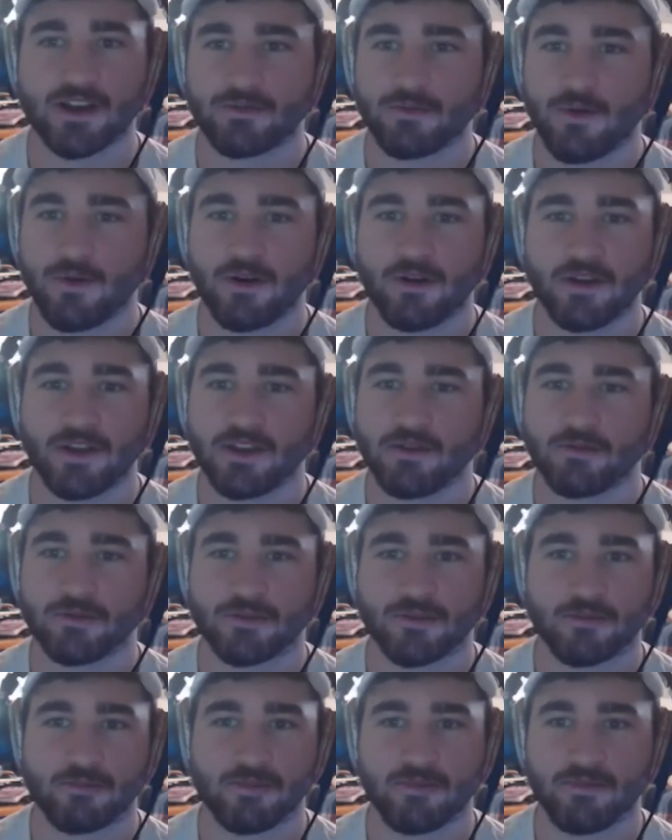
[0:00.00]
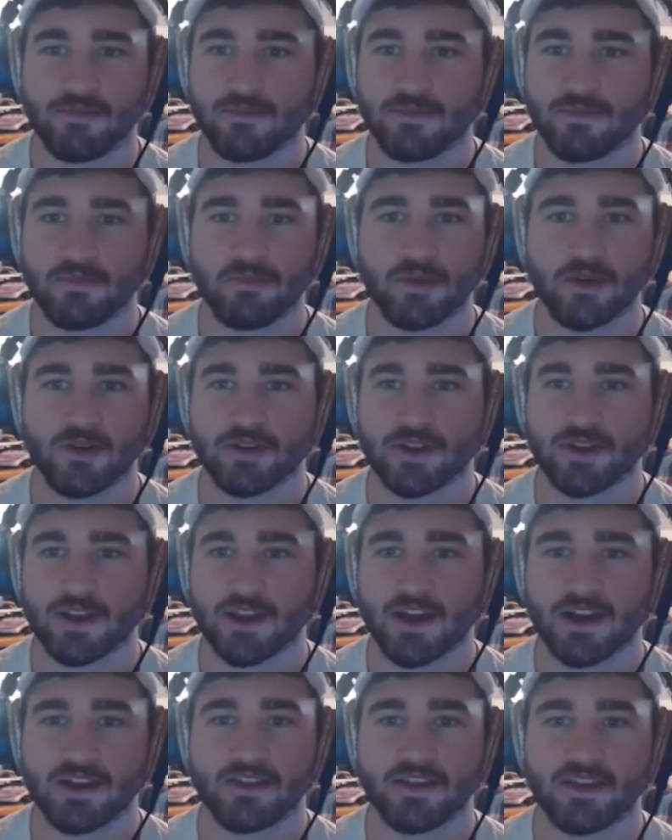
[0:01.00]
what he was
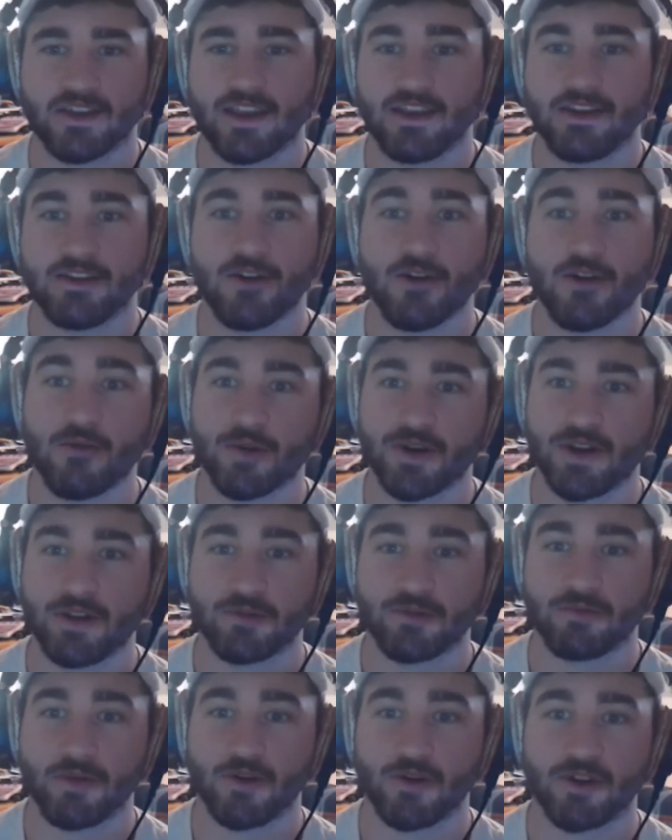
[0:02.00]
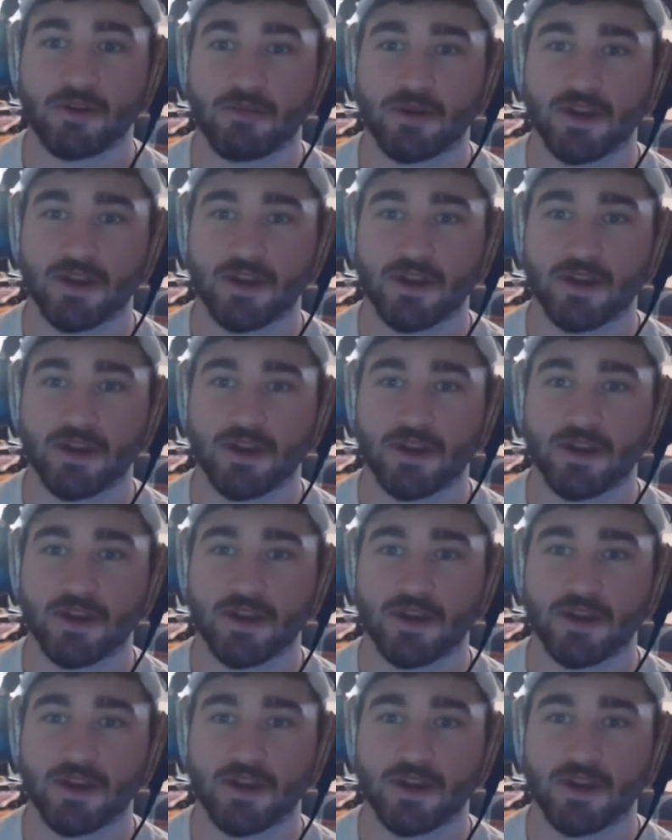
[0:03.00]
building. I think he knew what he was building,